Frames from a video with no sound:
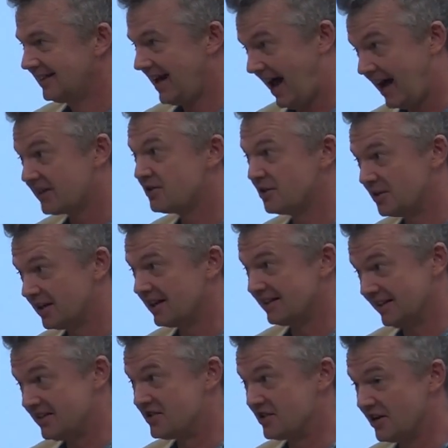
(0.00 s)

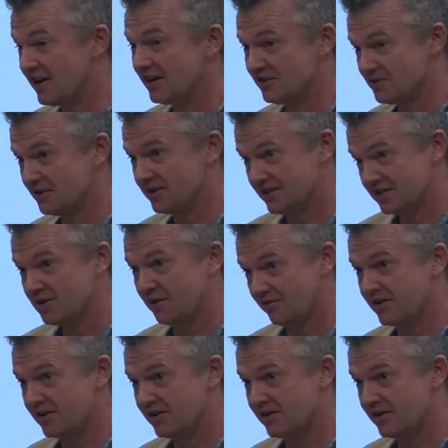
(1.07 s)
accurately judge or to sort